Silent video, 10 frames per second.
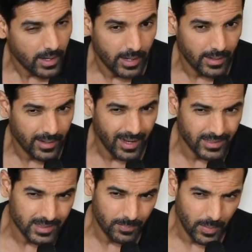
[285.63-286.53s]

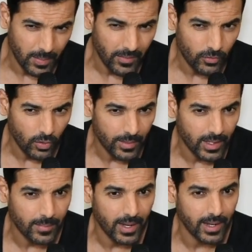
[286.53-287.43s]
And people have told me that my